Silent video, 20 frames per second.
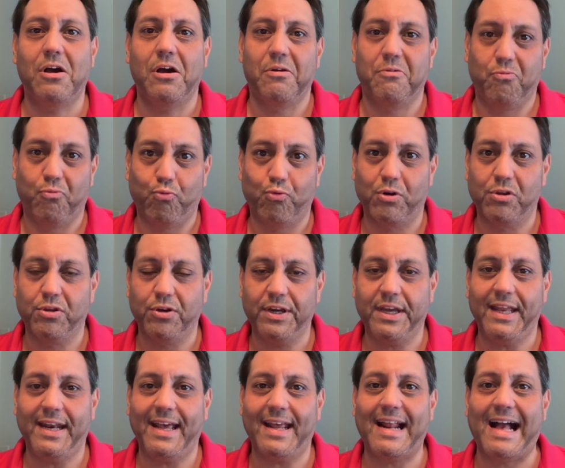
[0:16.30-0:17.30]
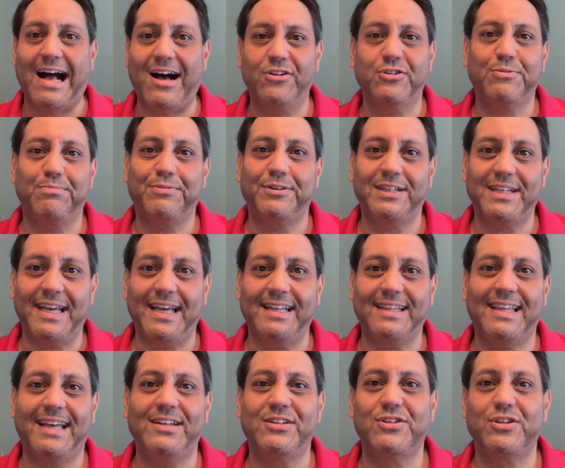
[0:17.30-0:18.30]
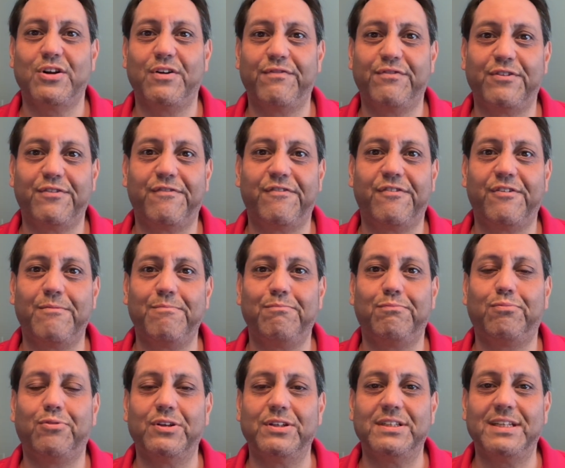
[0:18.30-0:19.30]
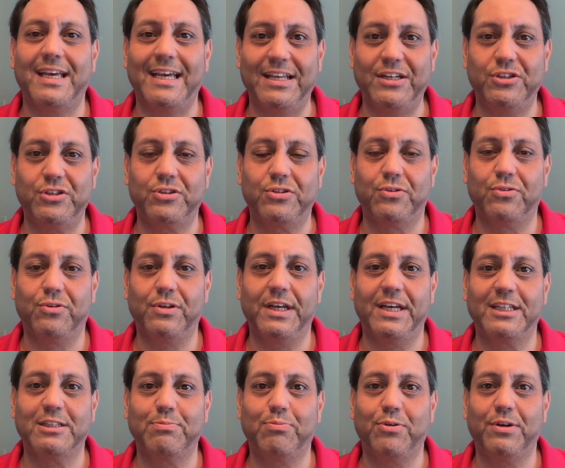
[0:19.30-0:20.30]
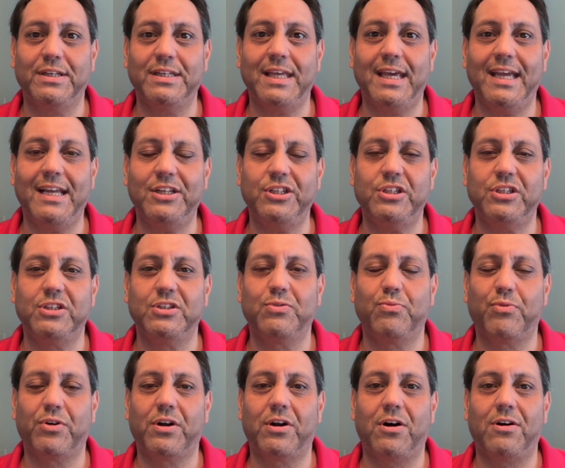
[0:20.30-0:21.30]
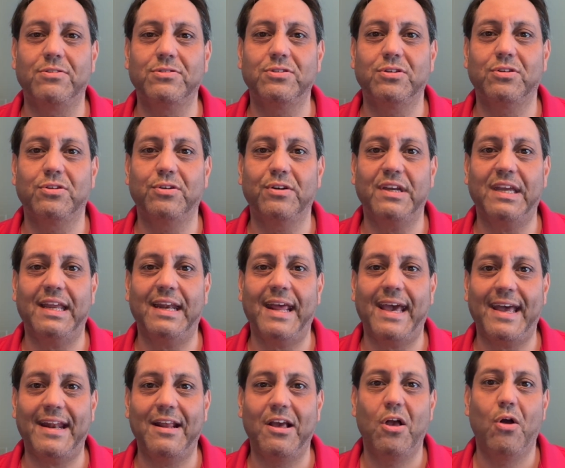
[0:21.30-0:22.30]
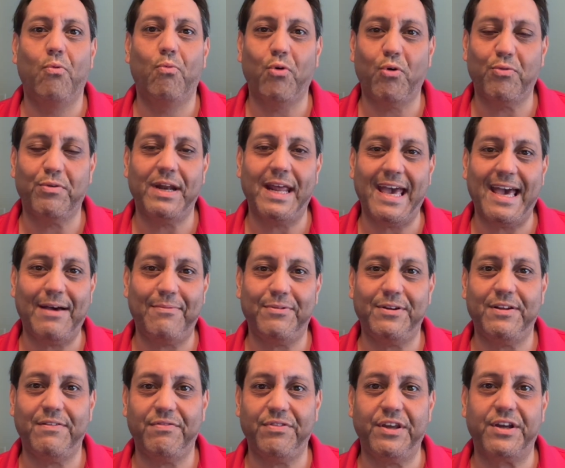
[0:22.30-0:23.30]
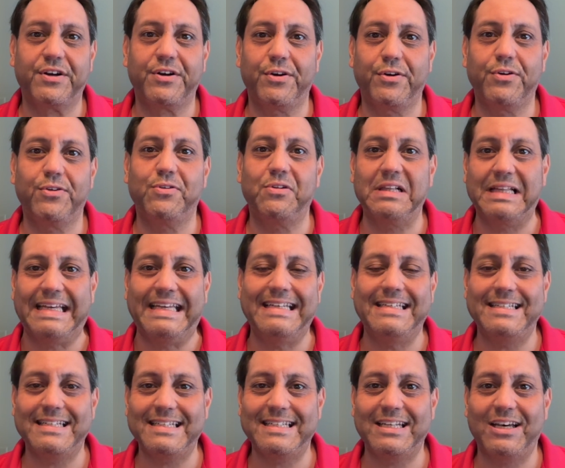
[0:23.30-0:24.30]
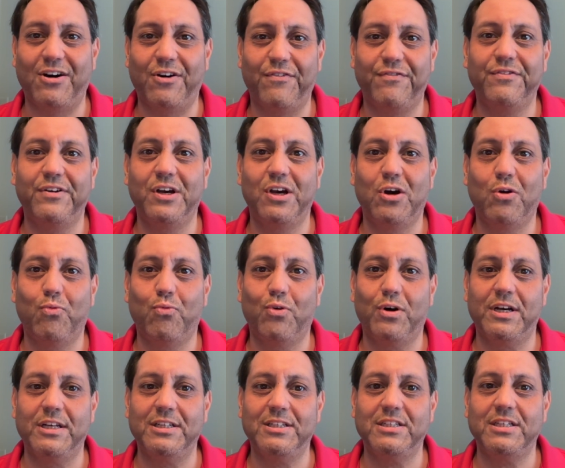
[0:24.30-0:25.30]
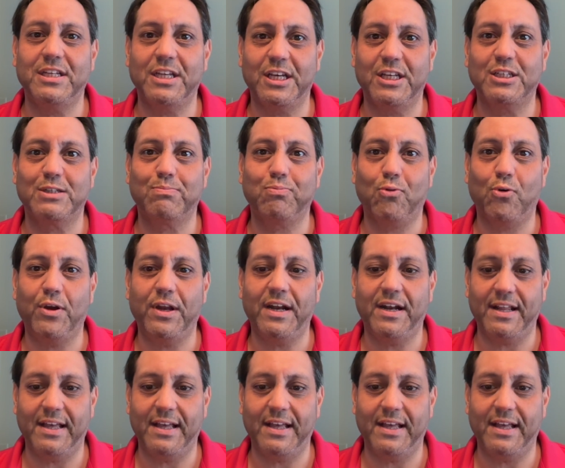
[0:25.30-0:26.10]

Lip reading: We're looking at how to protect that server from potential exploitations, and we're also looking at what would happen if the kernel itself was exploited